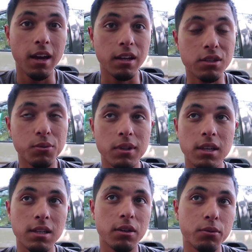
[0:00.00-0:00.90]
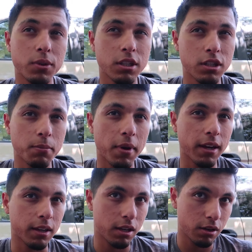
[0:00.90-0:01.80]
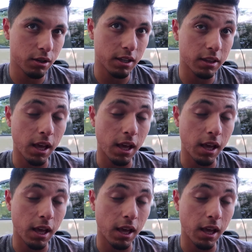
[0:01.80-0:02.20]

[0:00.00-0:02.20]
I just realized I can reach back here to get